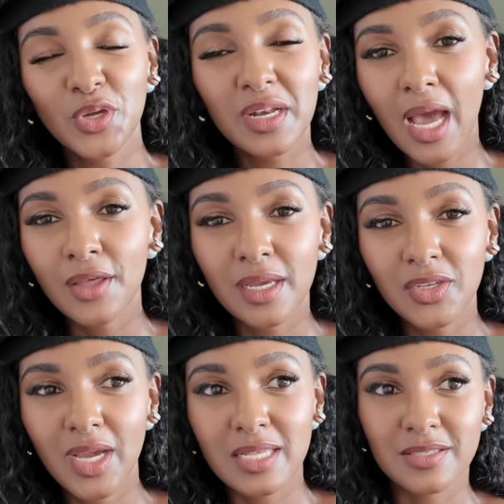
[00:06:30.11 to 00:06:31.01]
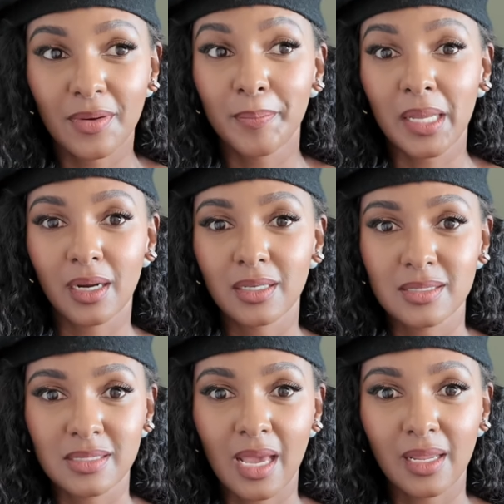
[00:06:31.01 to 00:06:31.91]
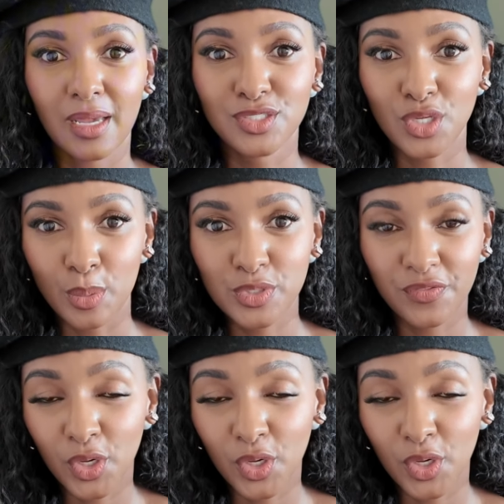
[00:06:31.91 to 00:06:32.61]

so now that you guys have a better understanding in terms of,